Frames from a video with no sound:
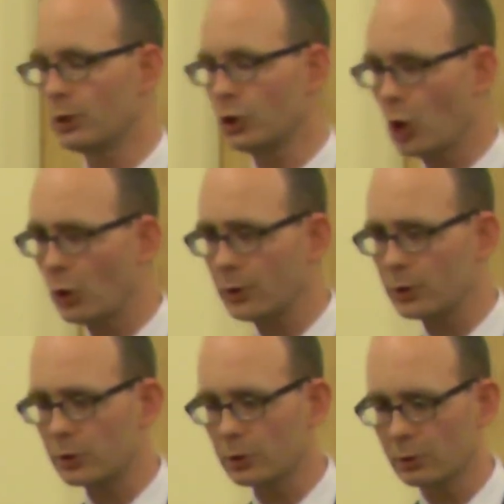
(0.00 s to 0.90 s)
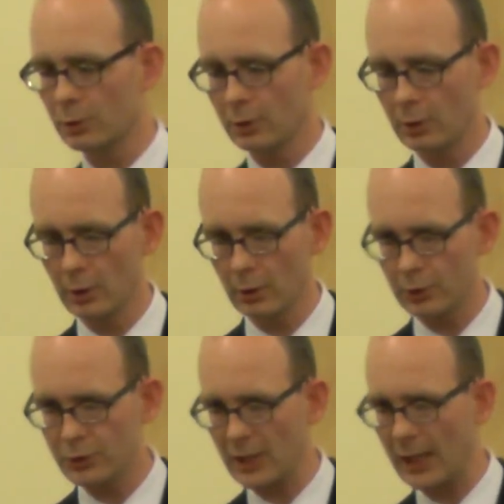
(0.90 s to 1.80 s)
did you notice?
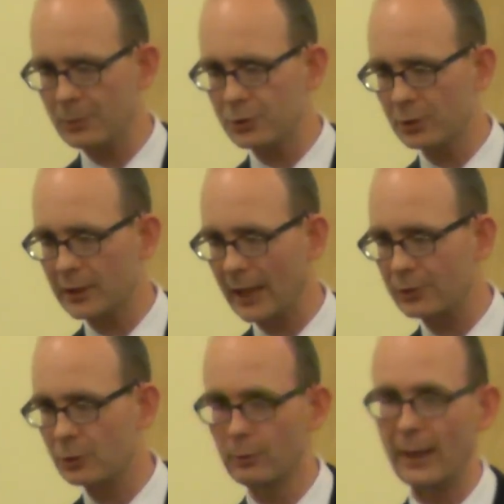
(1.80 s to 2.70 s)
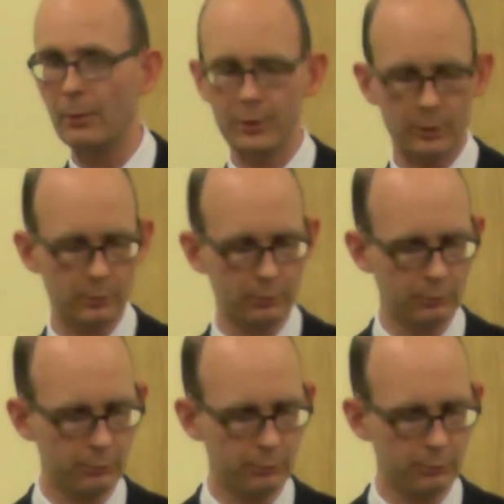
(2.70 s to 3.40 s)
Samson gets away with it.